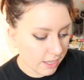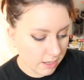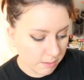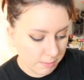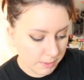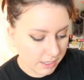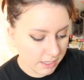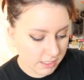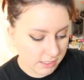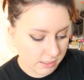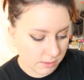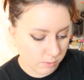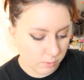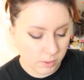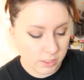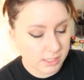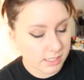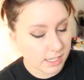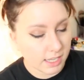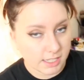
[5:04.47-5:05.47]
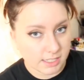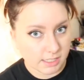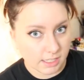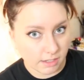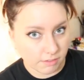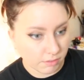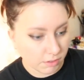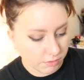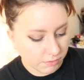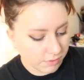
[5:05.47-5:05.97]
like because one size
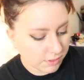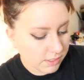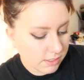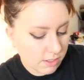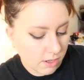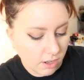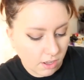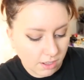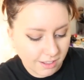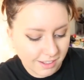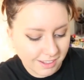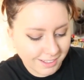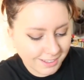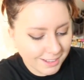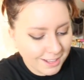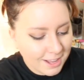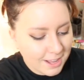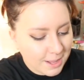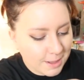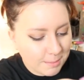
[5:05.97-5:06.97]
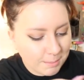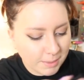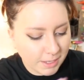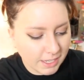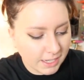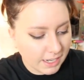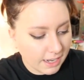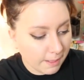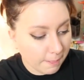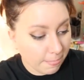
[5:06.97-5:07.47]
never fits all.
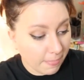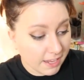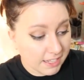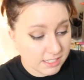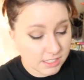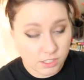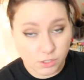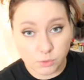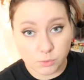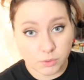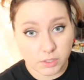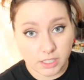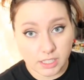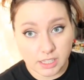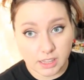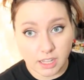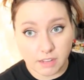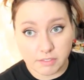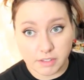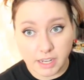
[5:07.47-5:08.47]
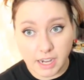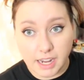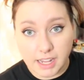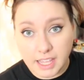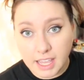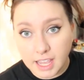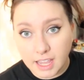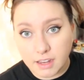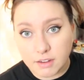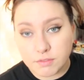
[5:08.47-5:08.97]
But I still really love it. I
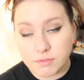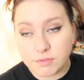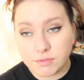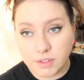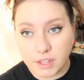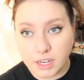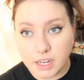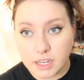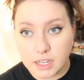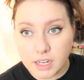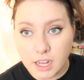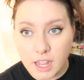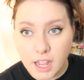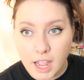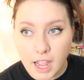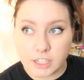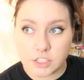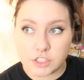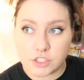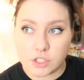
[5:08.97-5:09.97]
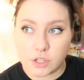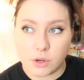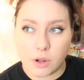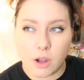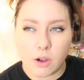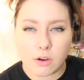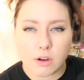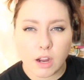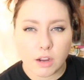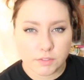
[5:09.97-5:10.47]
can fit it, I just don't know
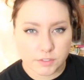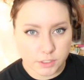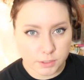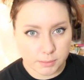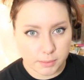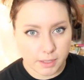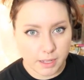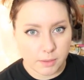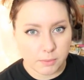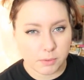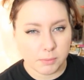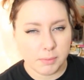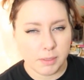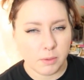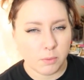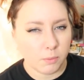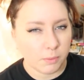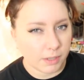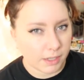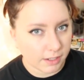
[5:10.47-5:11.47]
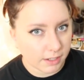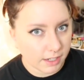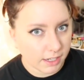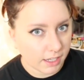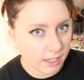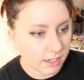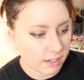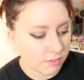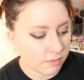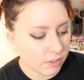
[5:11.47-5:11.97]
how comfortable I would be wearing
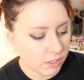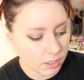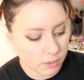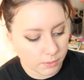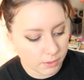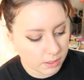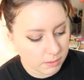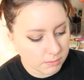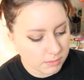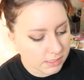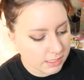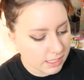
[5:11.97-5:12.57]
it, if you know what I'm